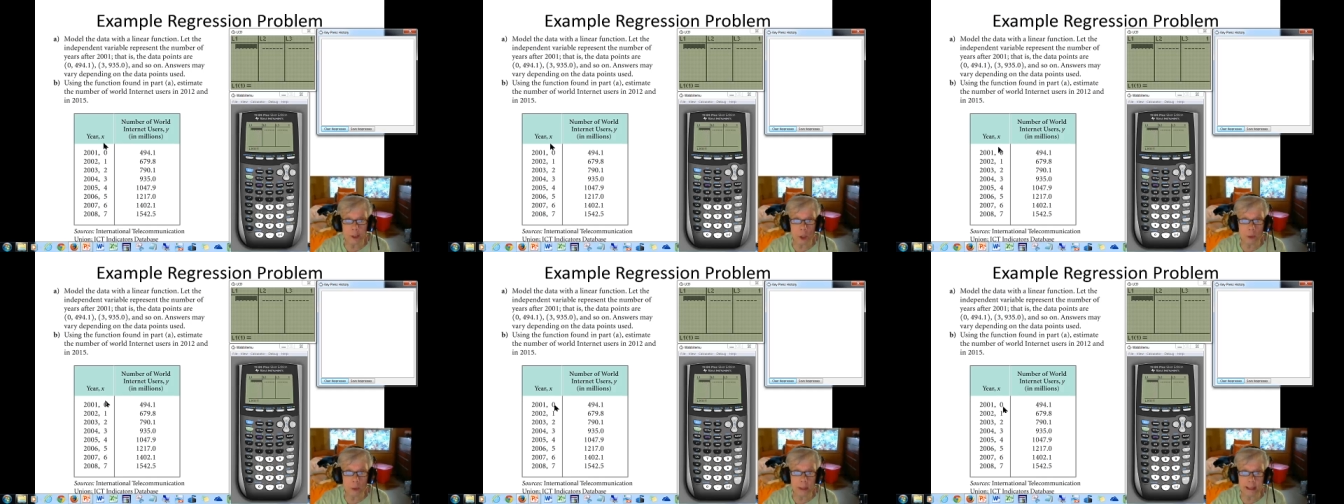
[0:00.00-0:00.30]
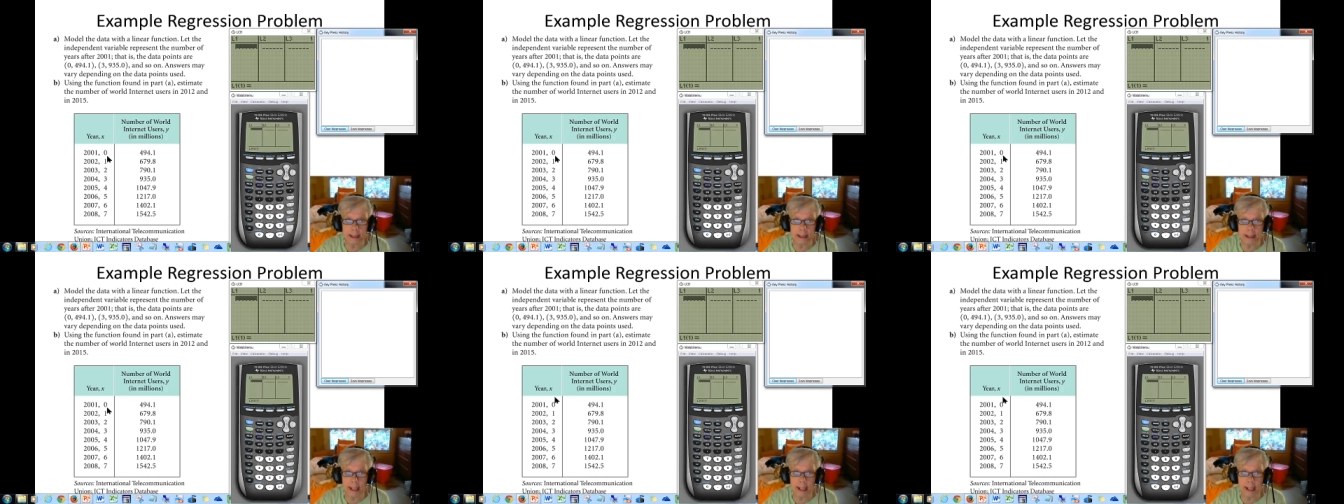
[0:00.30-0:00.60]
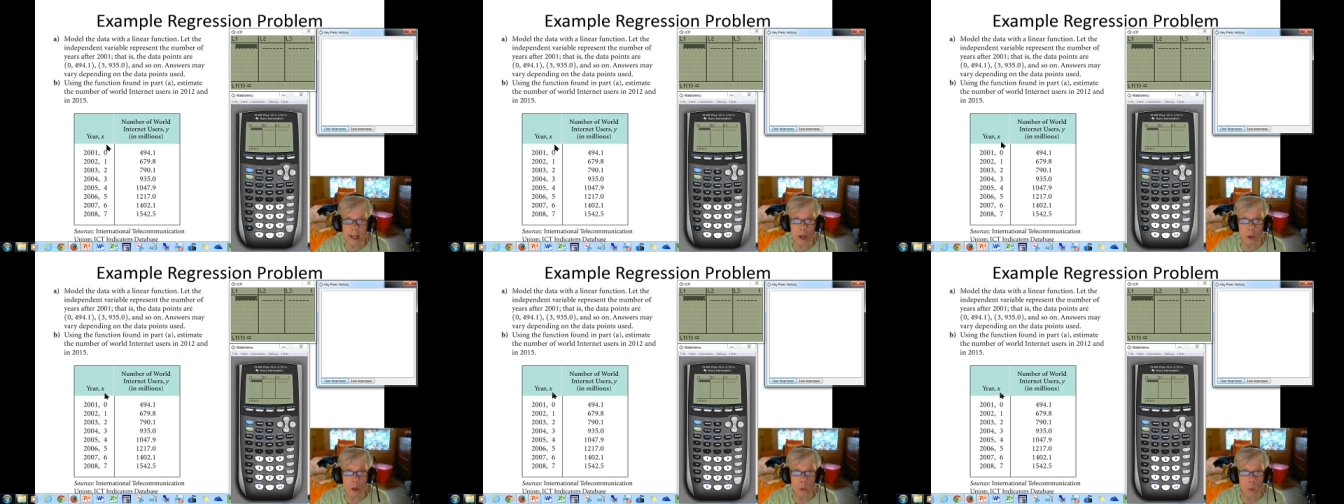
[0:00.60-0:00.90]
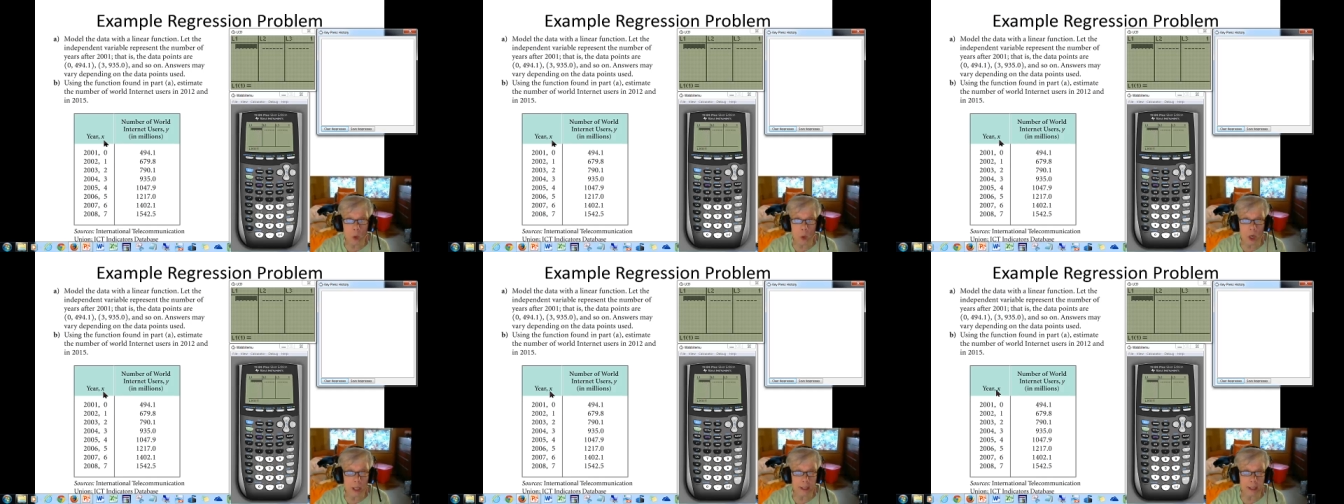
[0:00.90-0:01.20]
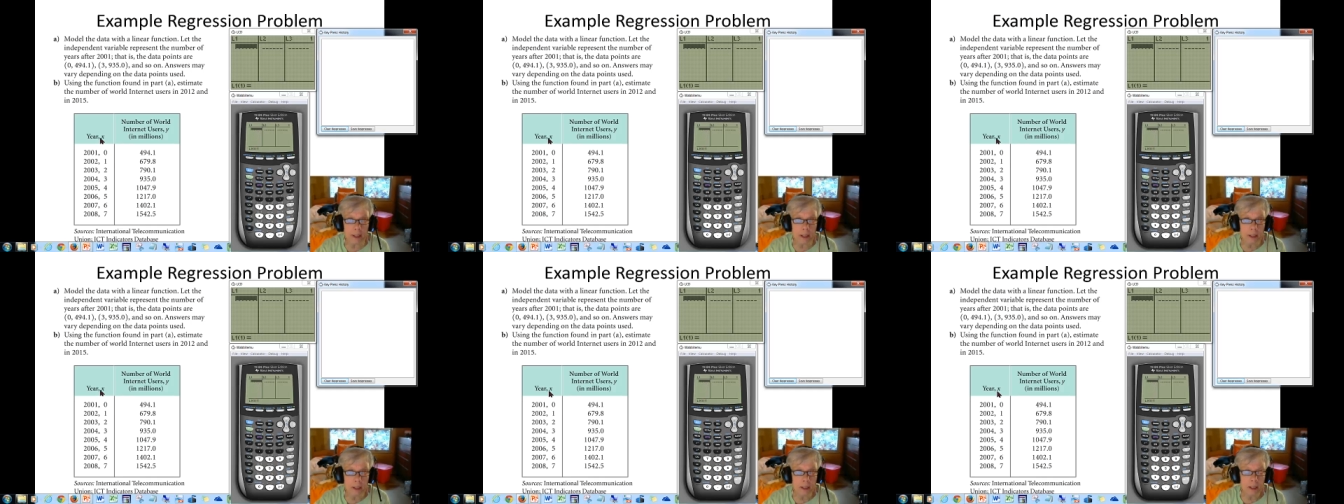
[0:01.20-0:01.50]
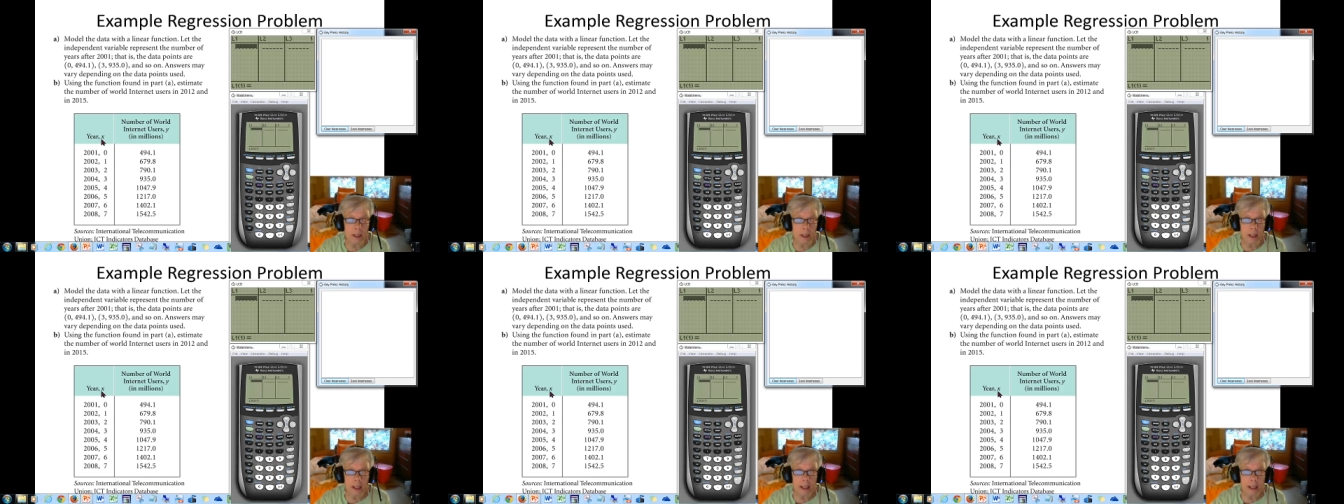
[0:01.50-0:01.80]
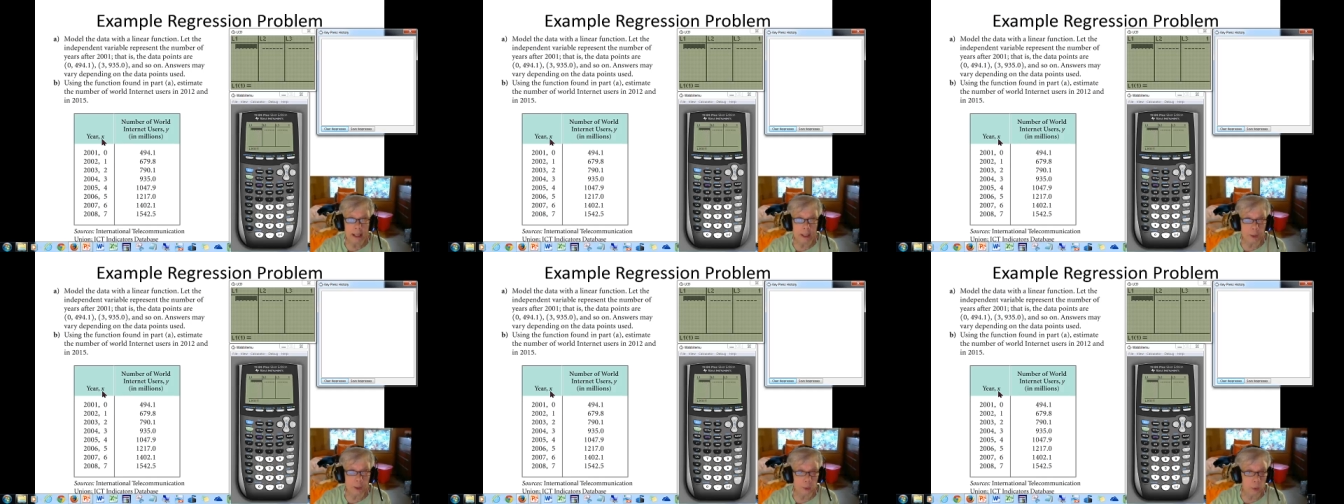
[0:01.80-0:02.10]
And notice that L1
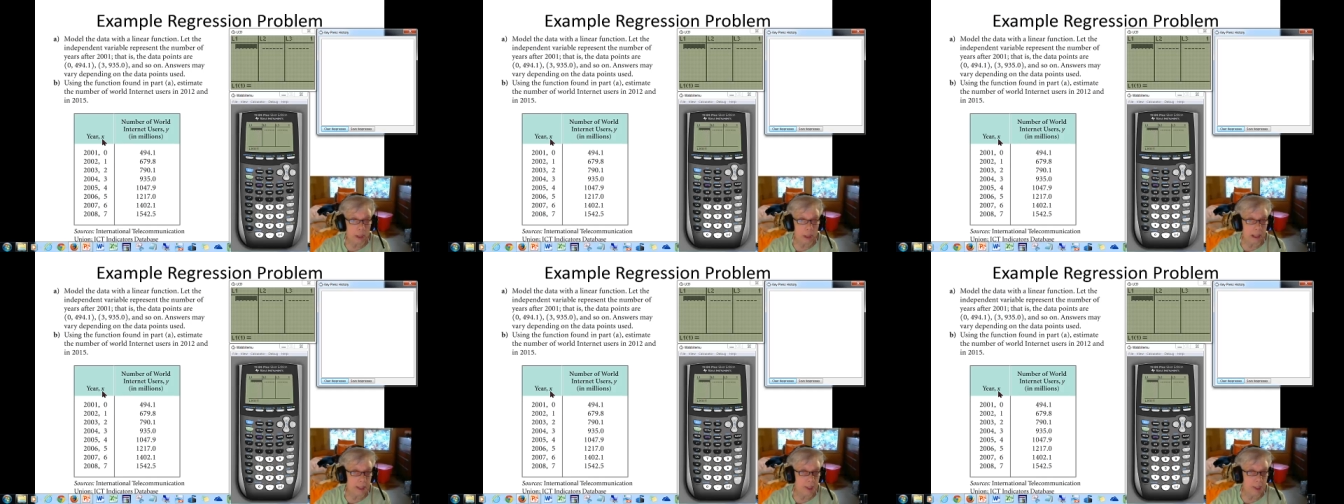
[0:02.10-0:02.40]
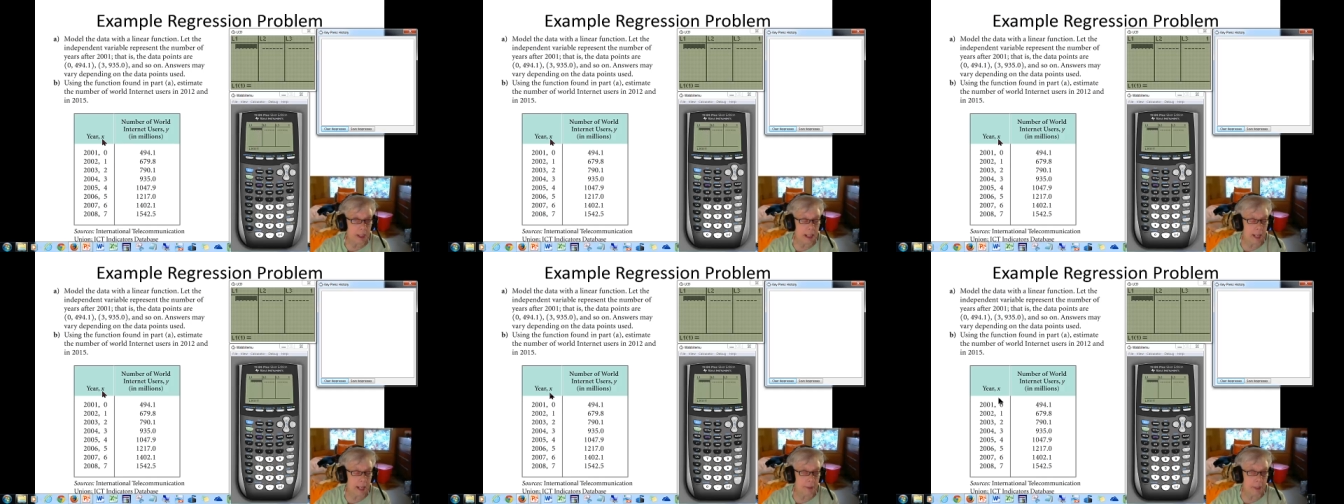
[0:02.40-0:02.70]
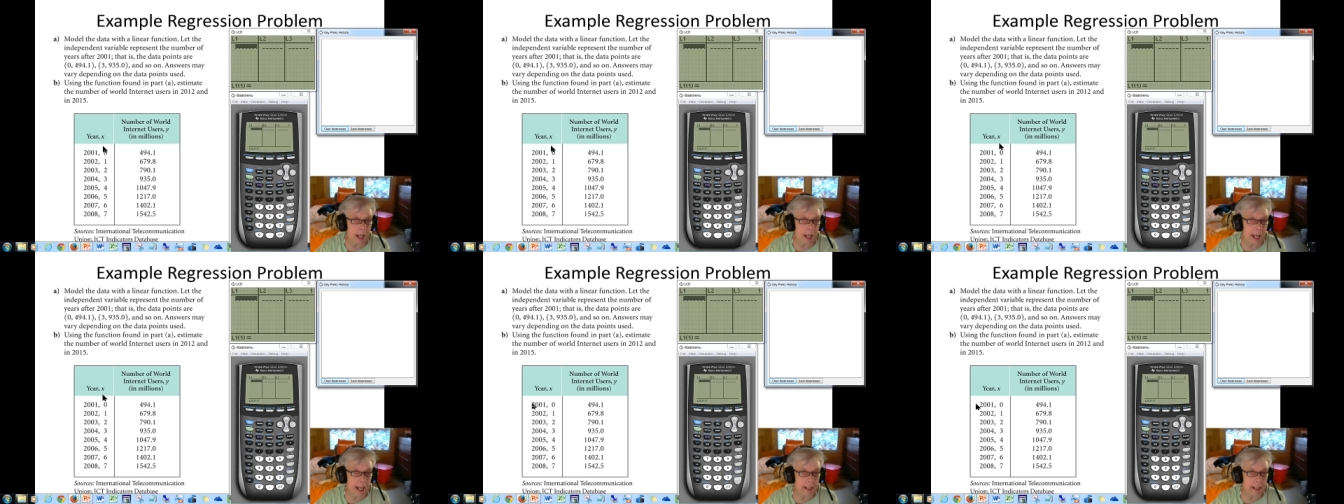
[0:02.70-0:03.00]
is really the letter